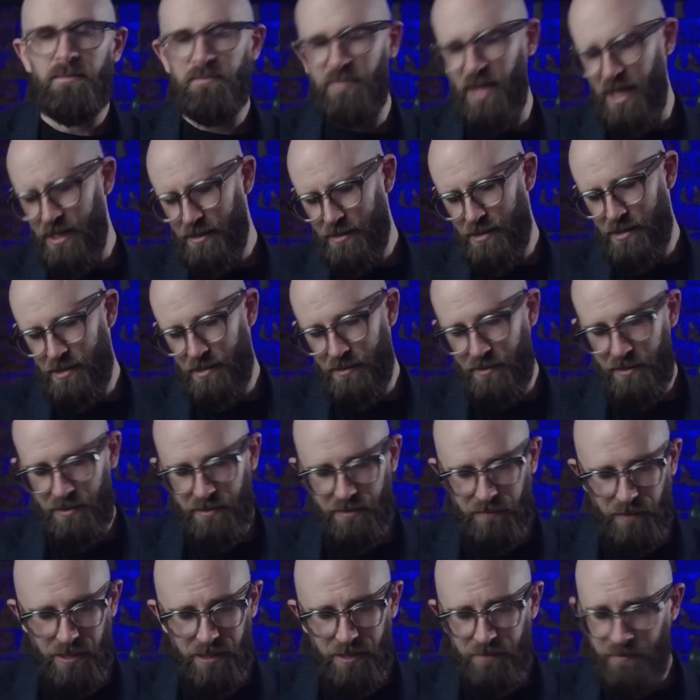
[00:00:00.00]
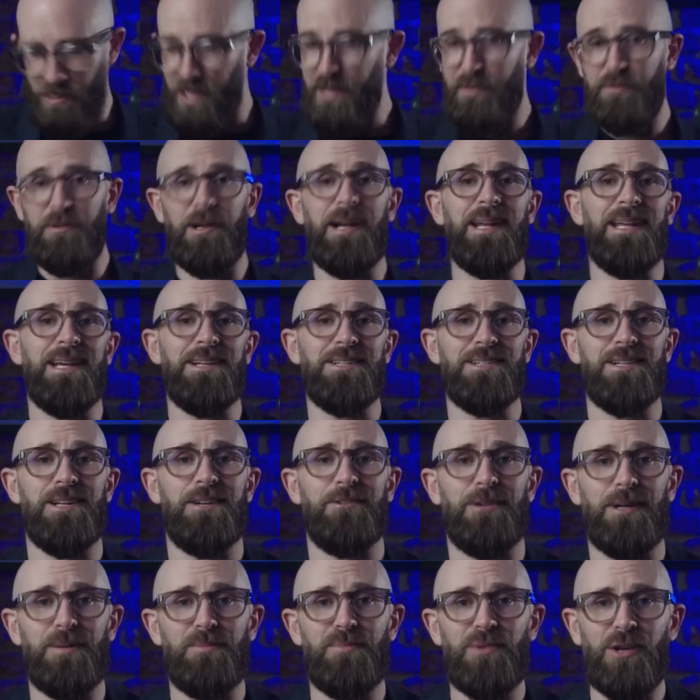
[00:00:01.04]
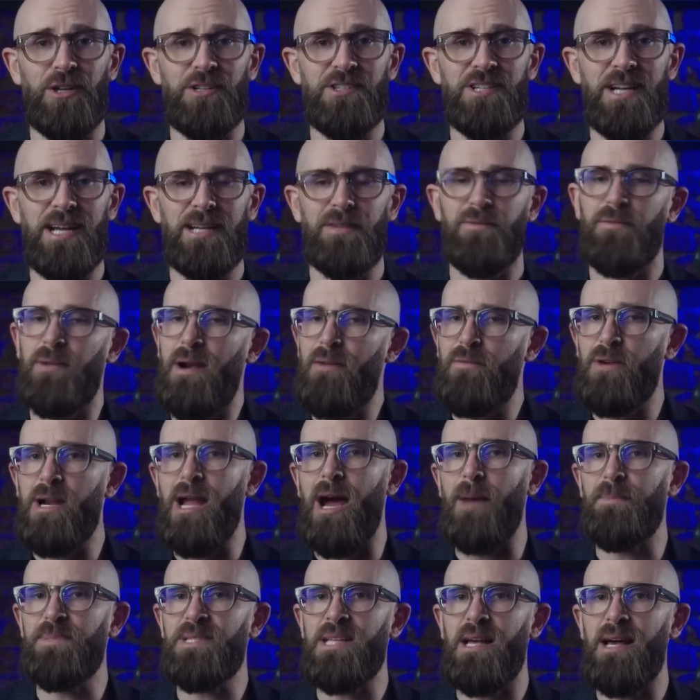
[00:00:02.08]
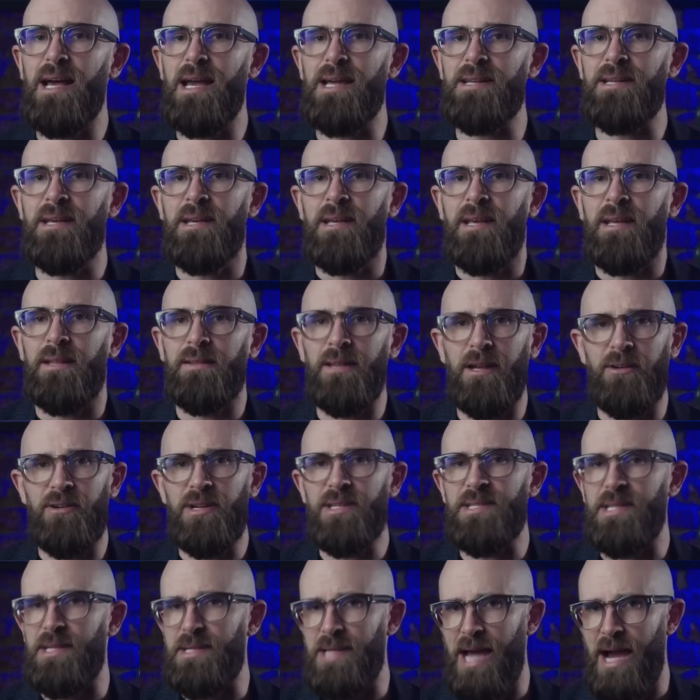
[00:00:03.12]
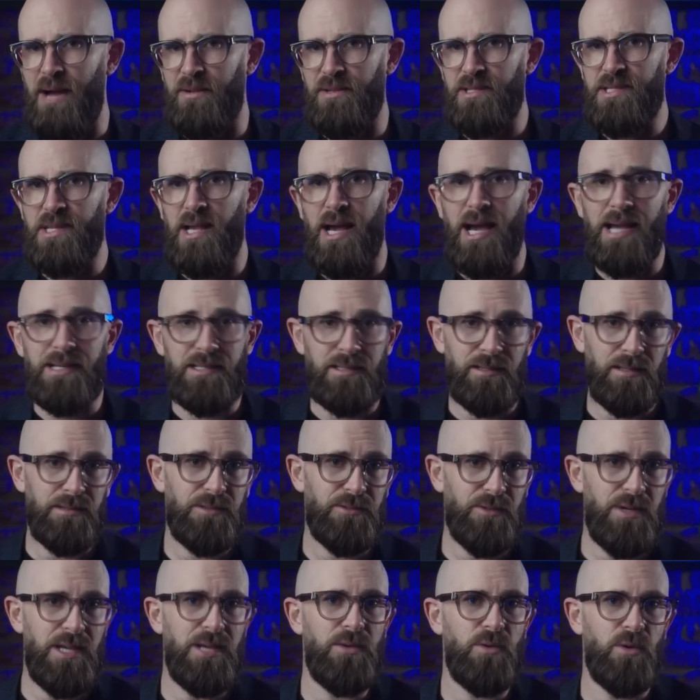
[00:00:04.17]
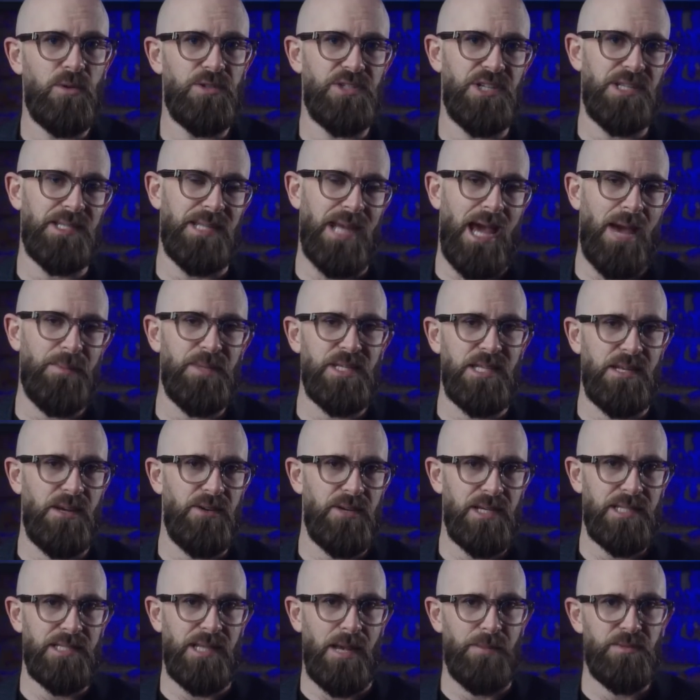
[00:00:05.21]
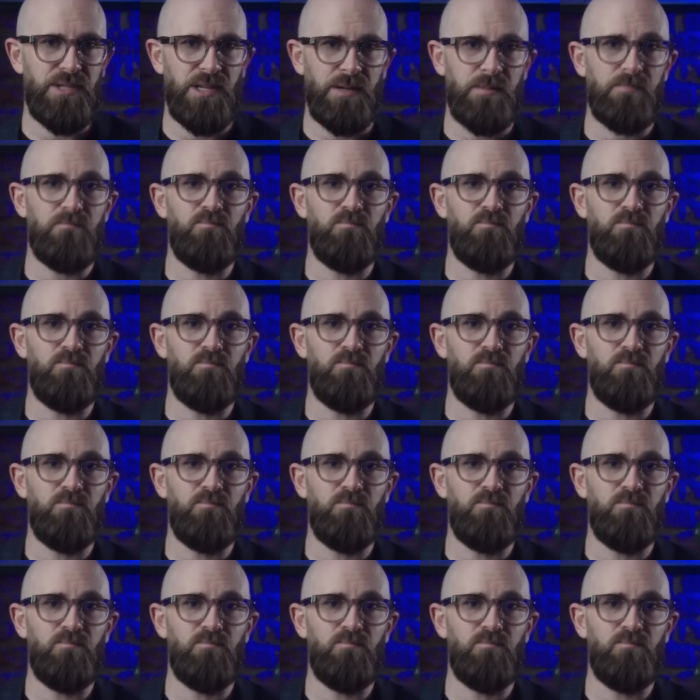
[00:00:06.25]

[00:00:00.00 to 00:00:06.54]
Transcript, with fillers: But, well, like for any engineering project, for every upside, there is a downside, and the Three Gorges Dam is no exception.